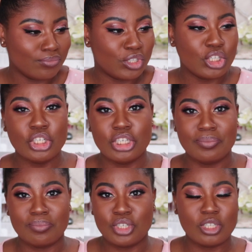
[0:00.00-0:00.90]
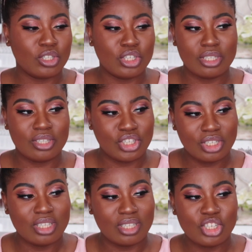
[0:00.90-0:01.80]
She's good.
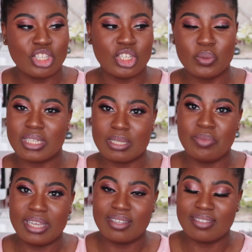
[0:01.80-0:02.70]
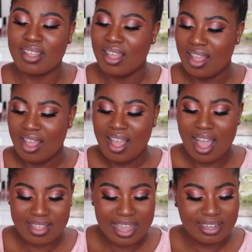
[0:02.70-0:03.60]
She's doing some things.
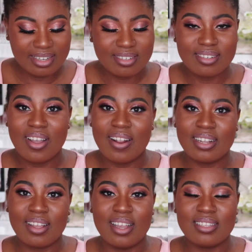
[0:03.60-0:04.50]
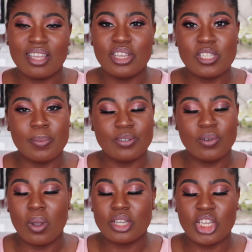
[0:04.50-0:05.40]
I like it. All right, guys. Thank you so much for
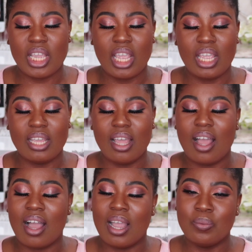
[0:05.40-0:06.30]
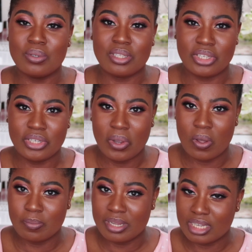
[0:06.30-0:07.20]
watching. I will see you
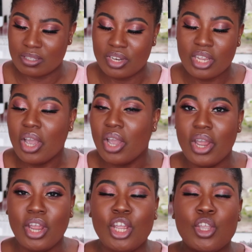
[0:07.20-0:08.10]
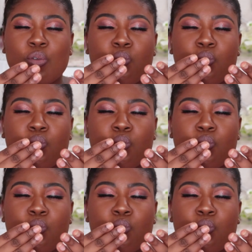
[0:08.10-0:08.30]
all in my next video.